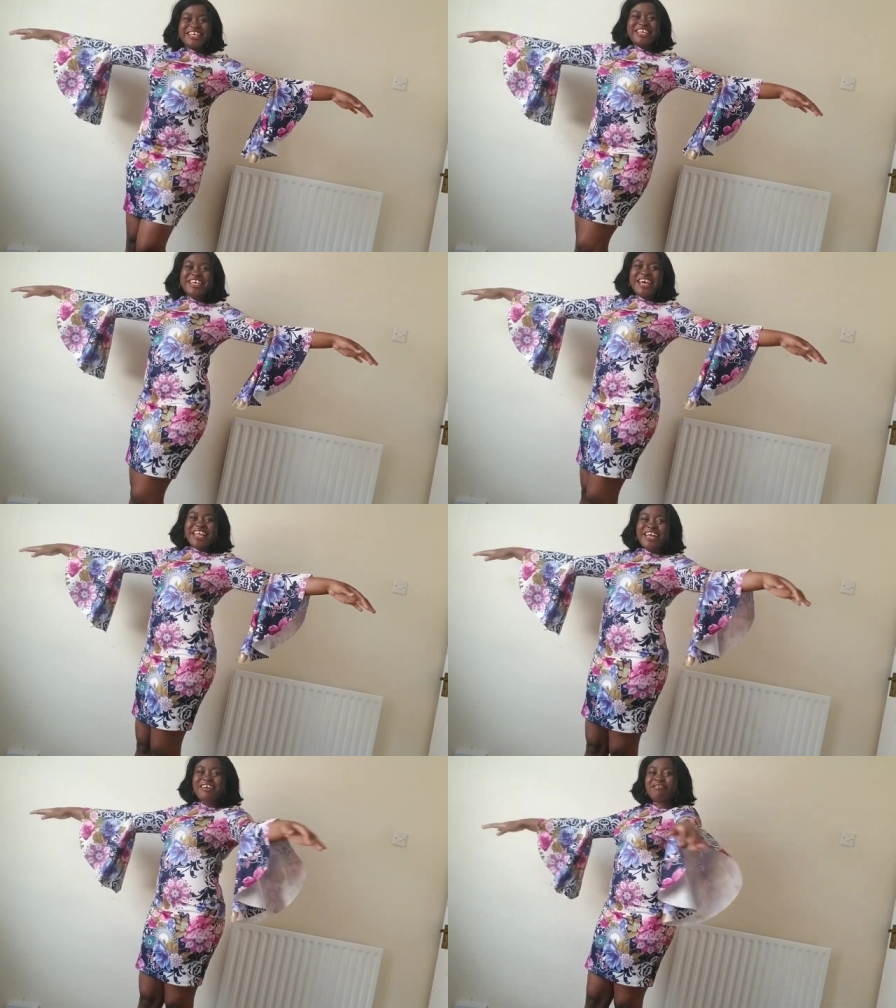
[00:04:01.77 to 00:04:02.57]
Yeah, I
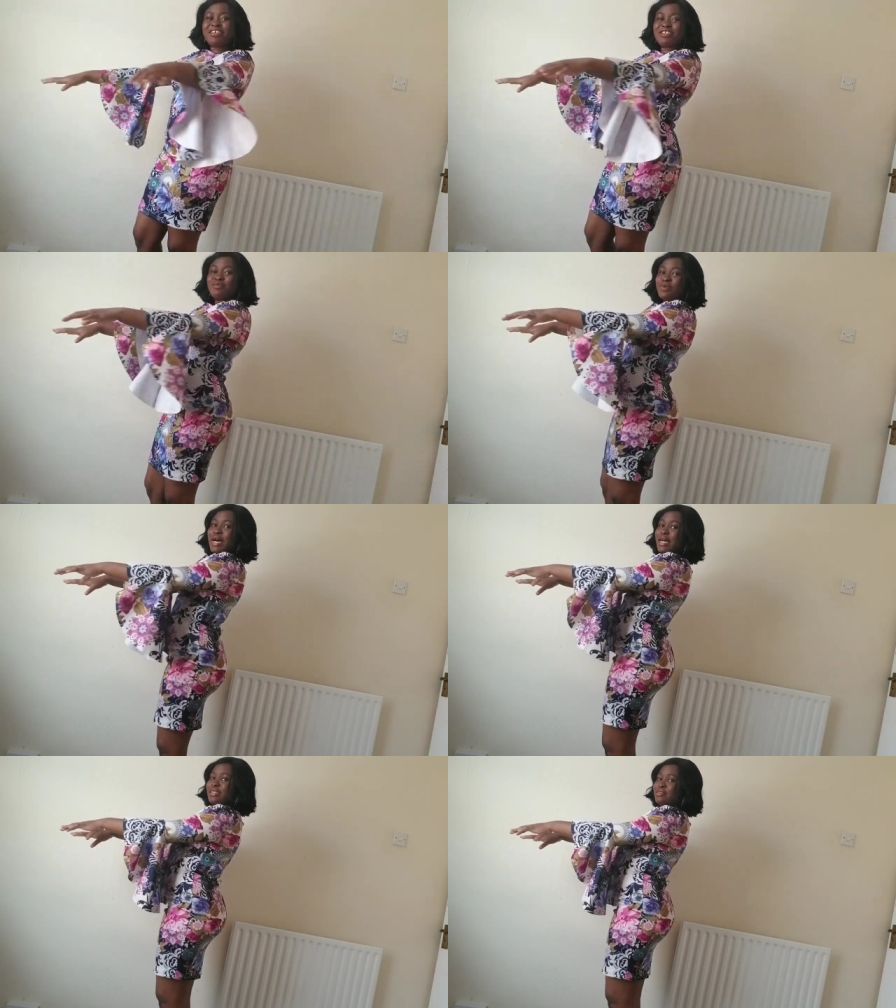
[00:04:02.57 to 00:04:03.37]
love this
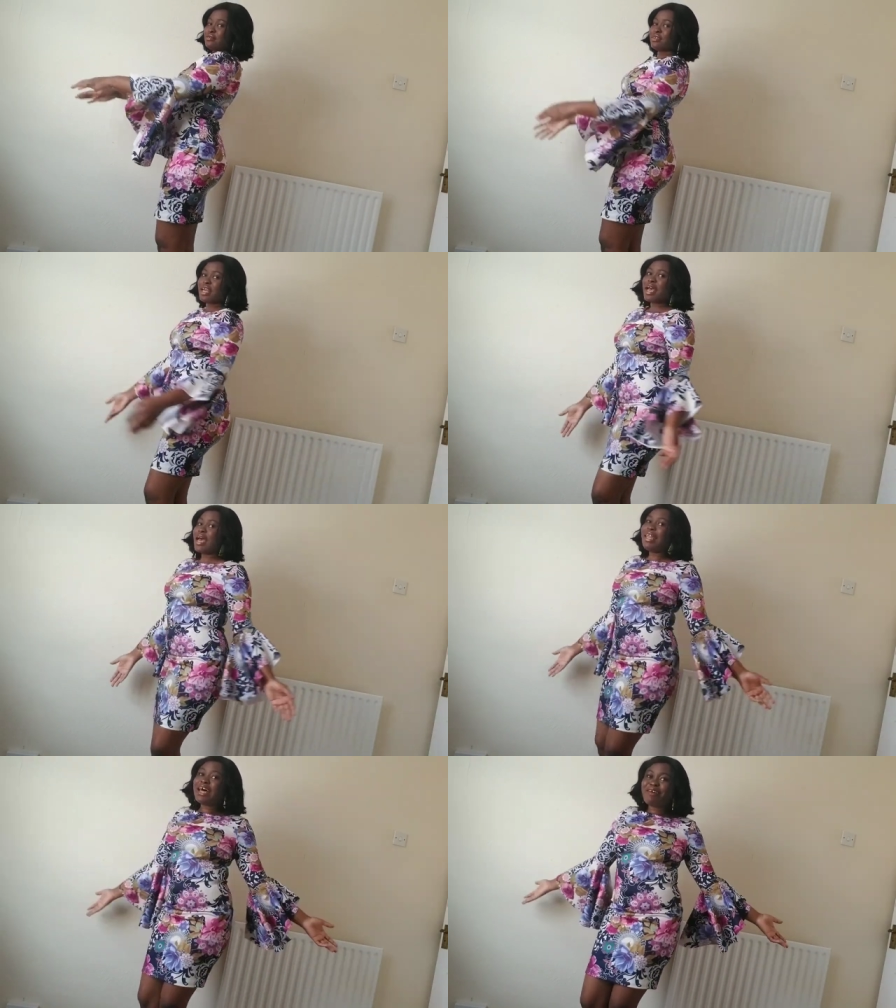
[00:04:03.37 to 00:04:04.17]
one.
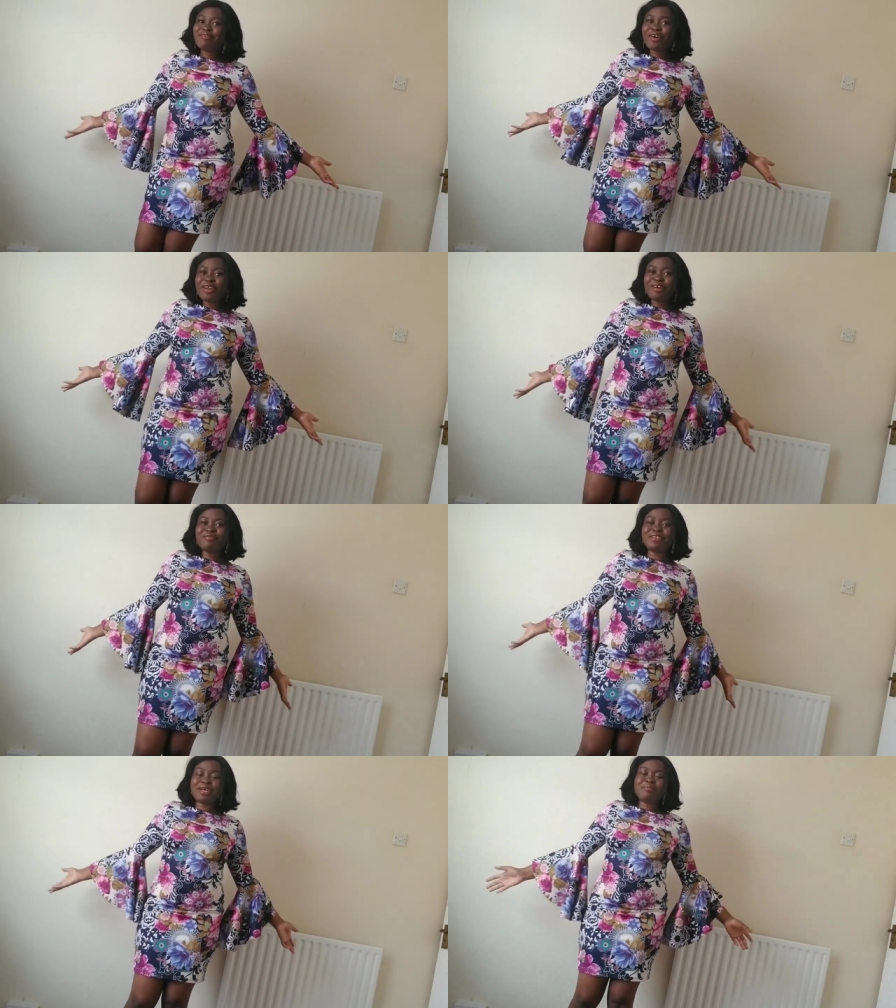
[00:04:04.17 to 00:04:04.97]
I love all
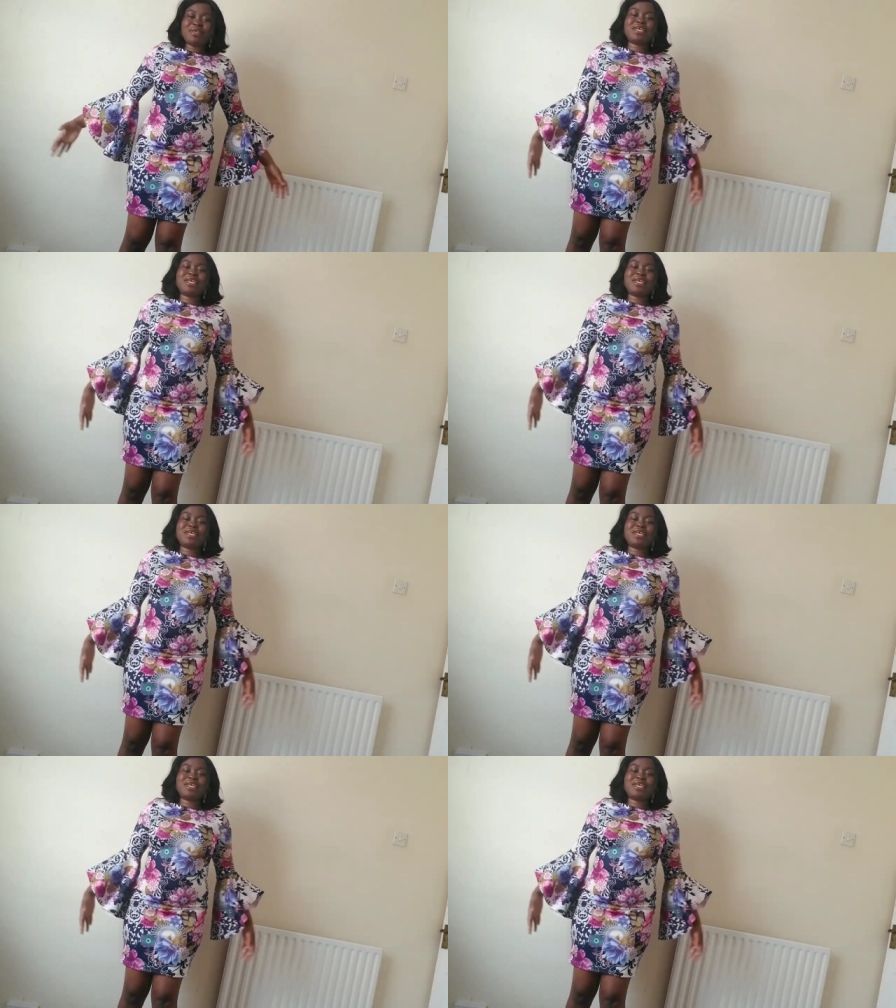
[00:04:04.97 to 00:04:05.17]
of them,